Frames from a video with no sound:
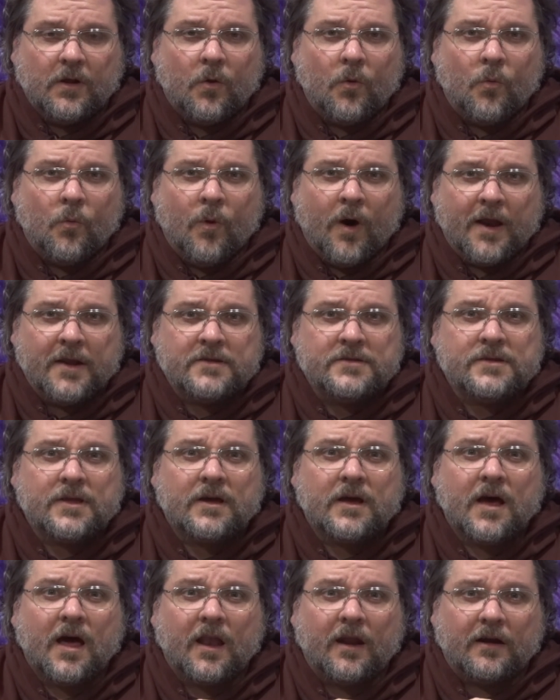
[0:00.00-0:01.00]
What is the
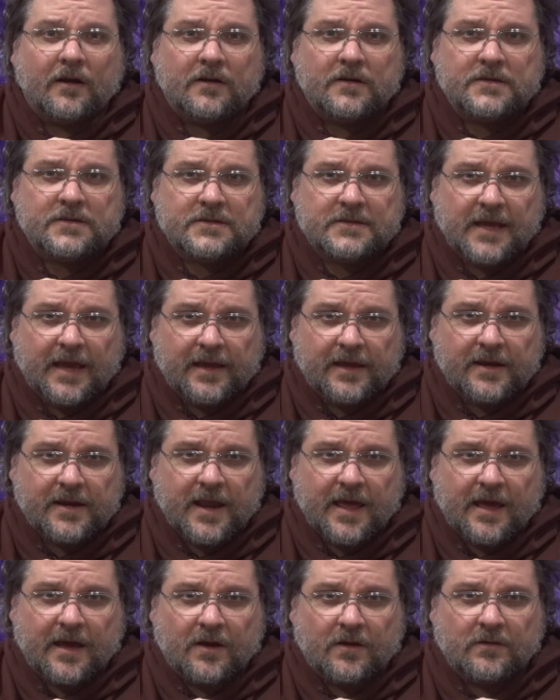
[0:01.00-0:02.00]
color? Say it
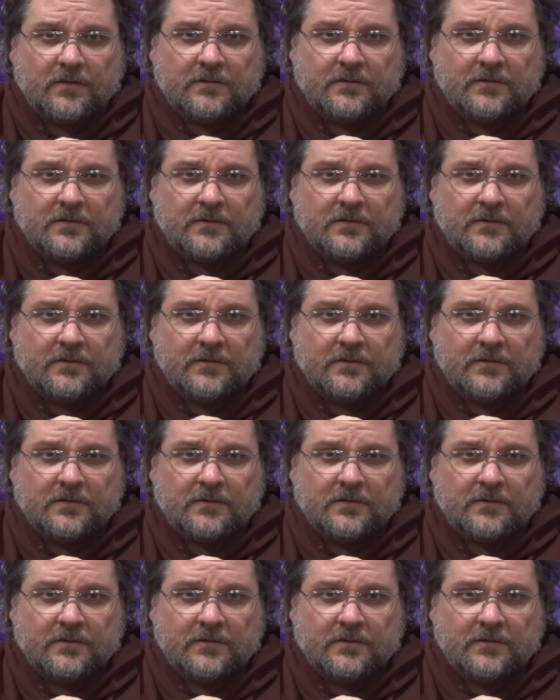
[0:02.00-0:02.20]
now.